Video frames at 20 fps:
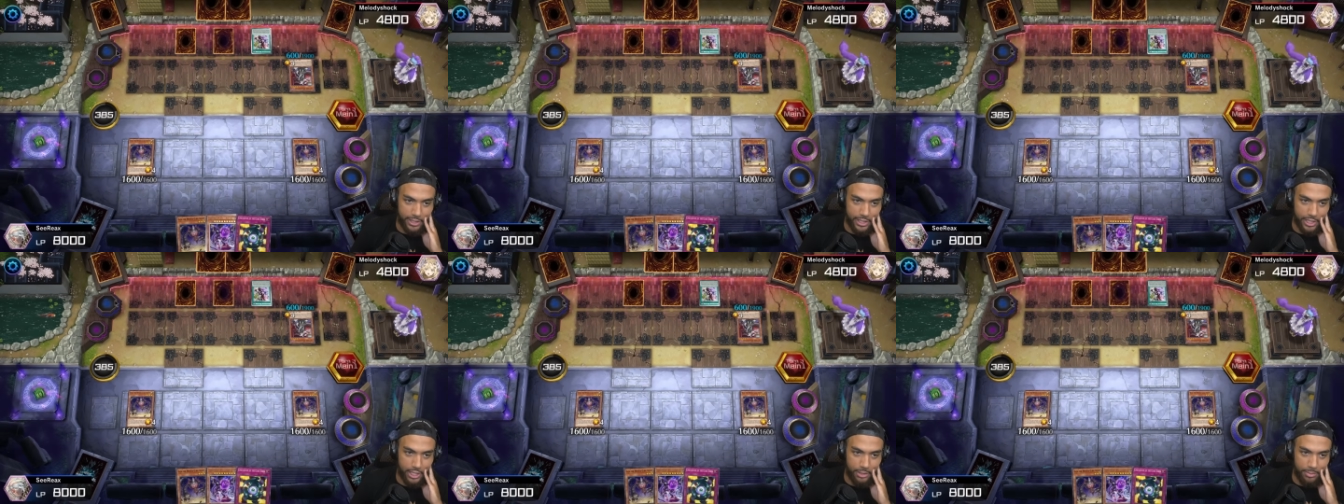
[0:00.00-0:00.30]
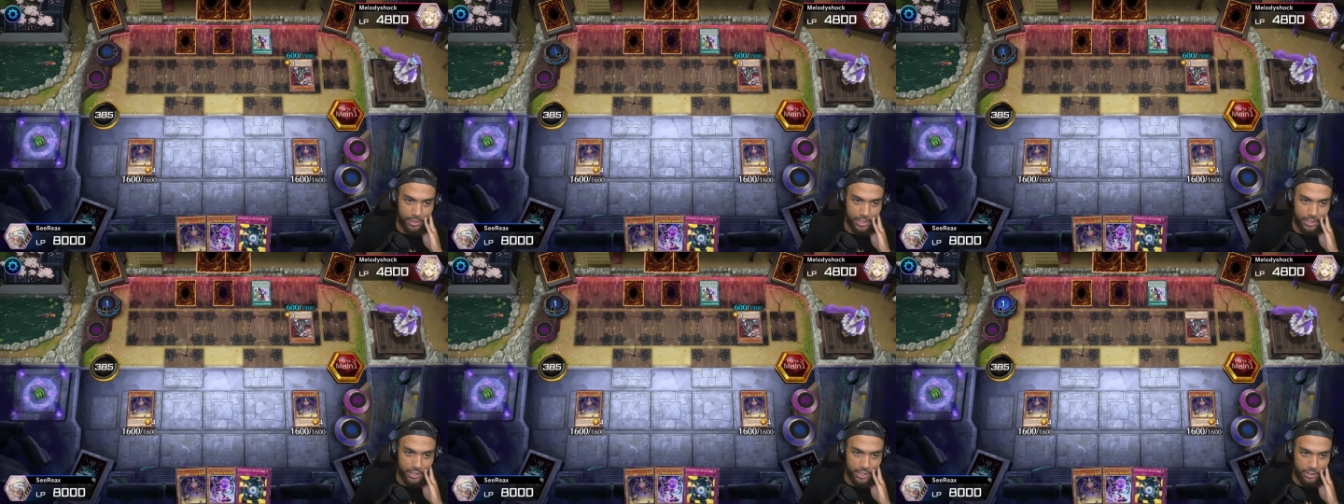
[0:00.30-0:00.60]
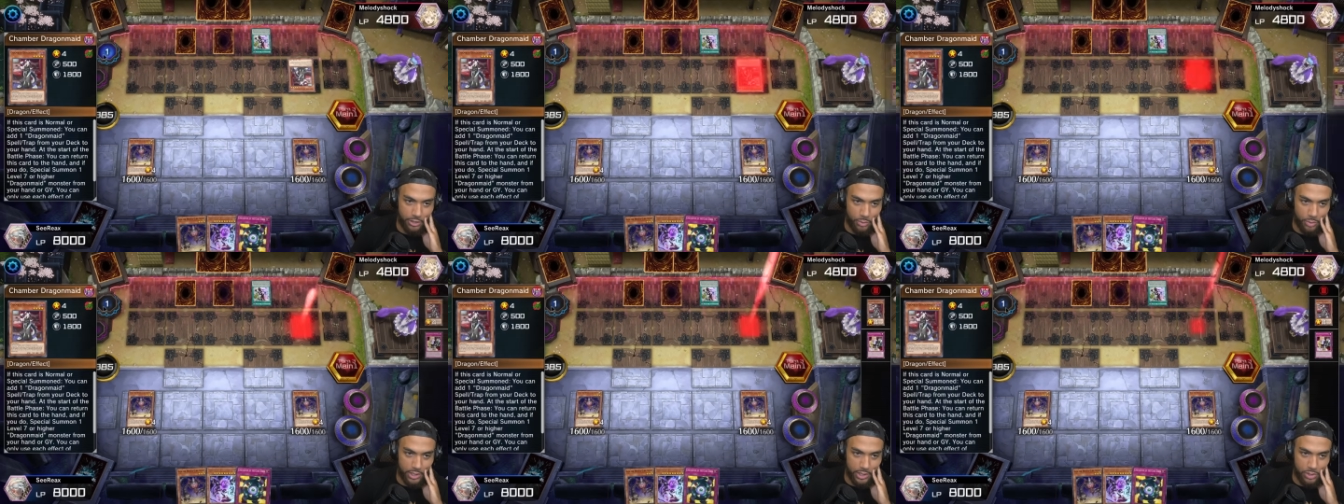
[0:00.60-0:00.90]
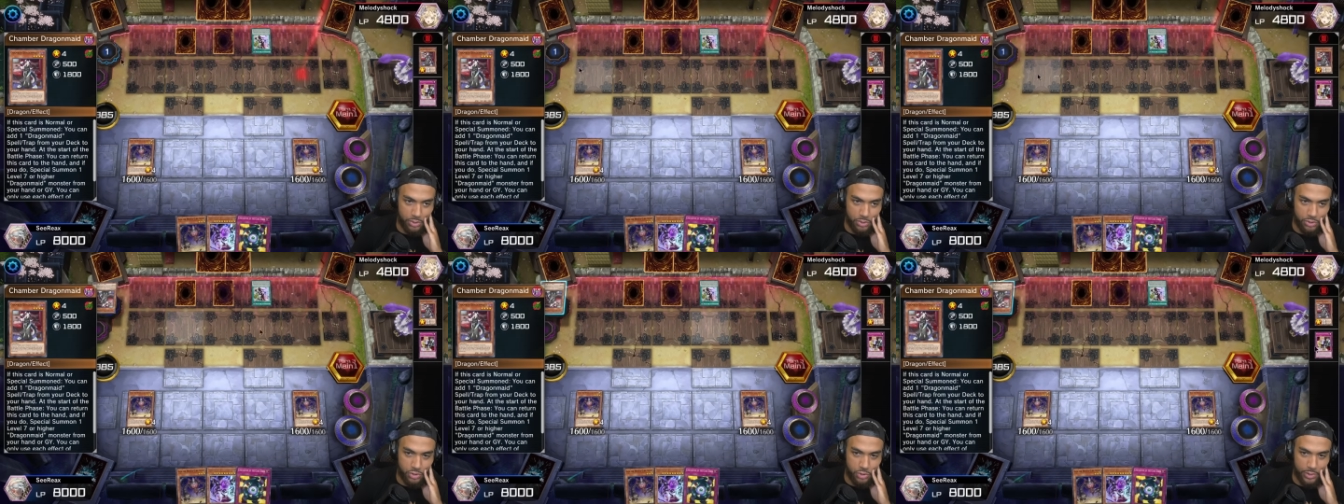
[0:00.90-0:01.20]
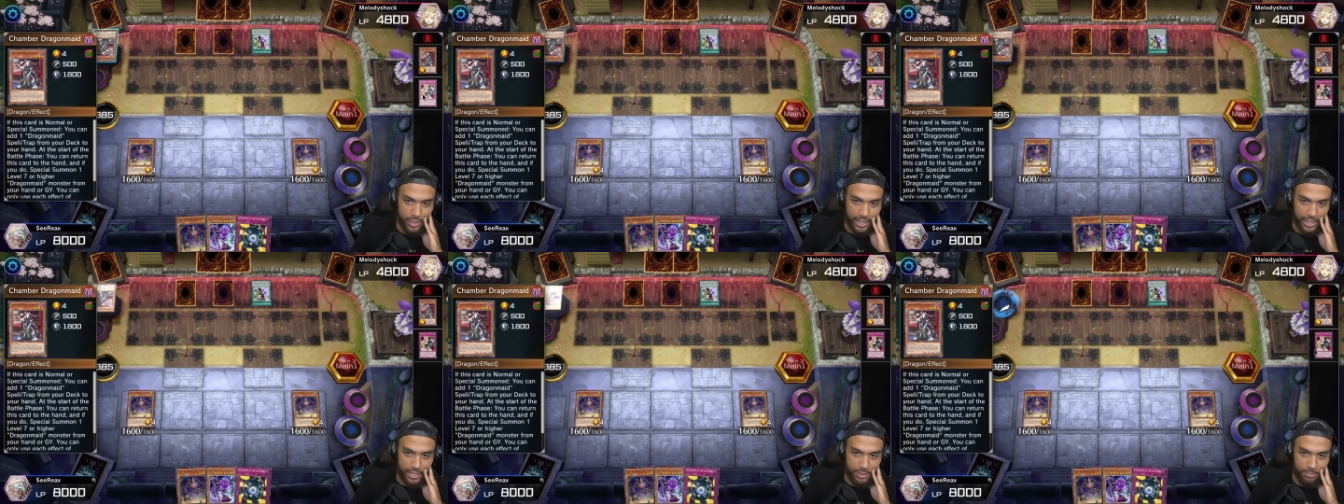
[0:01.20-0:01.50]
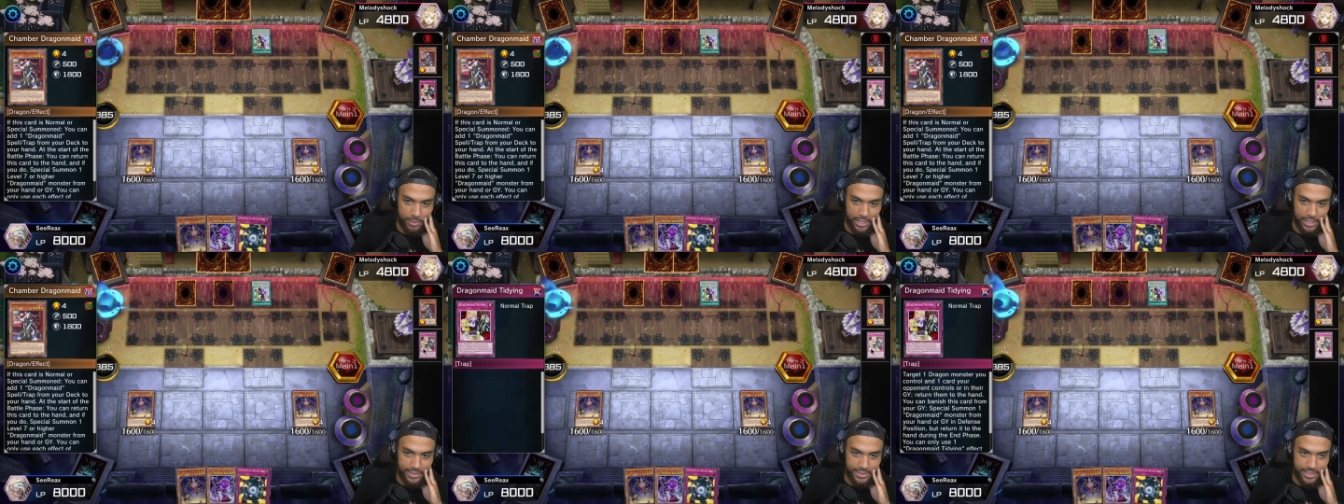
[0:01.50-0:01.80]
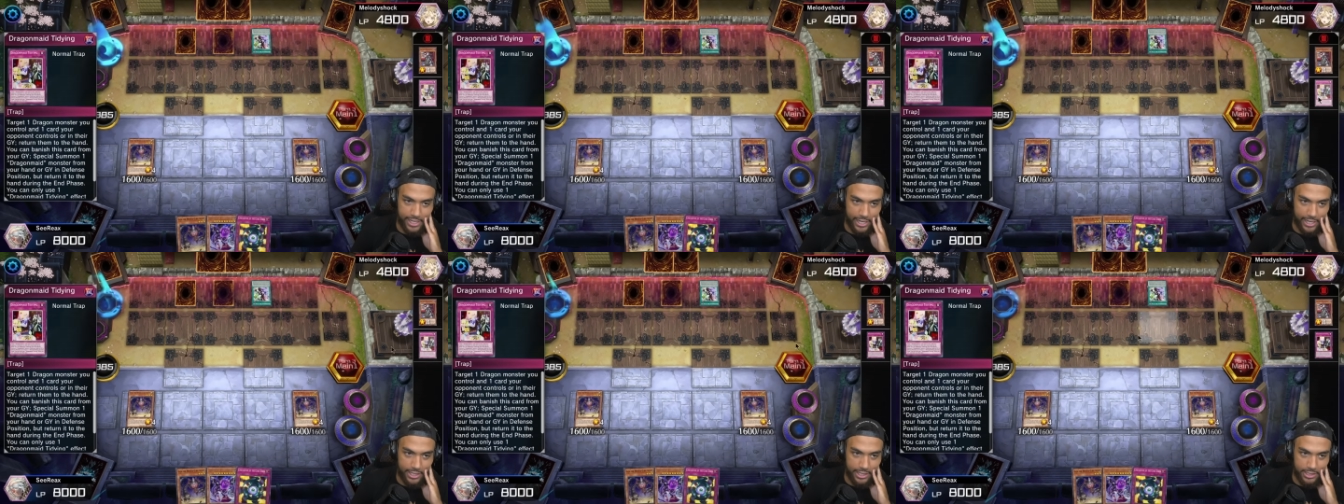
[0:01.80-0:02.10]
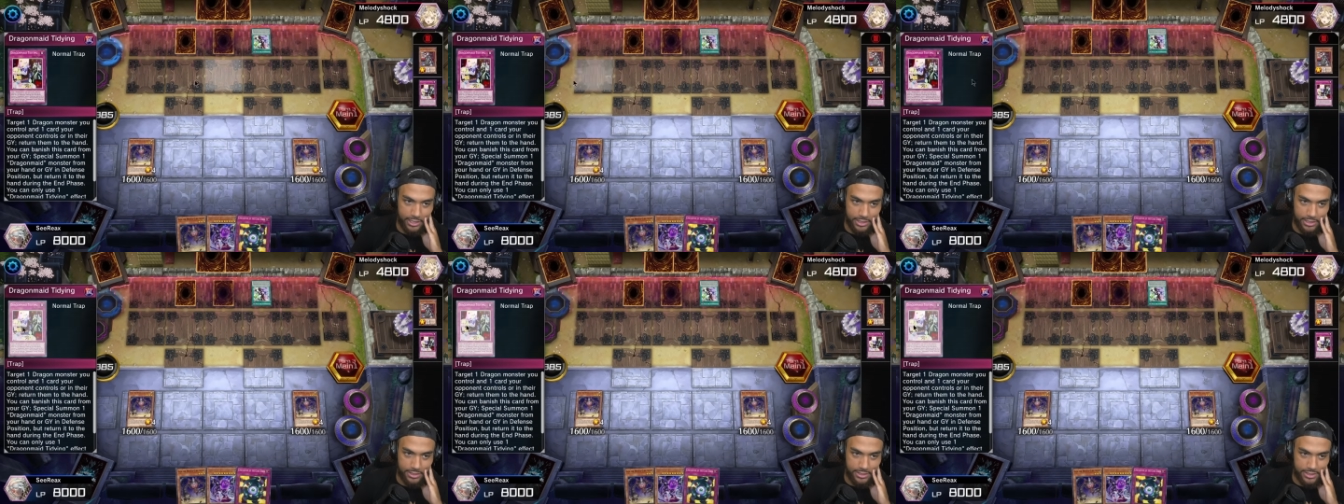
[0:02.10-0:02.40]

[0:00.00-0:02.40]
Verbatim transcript: gonna be another one of those Dragon Maid Tidings.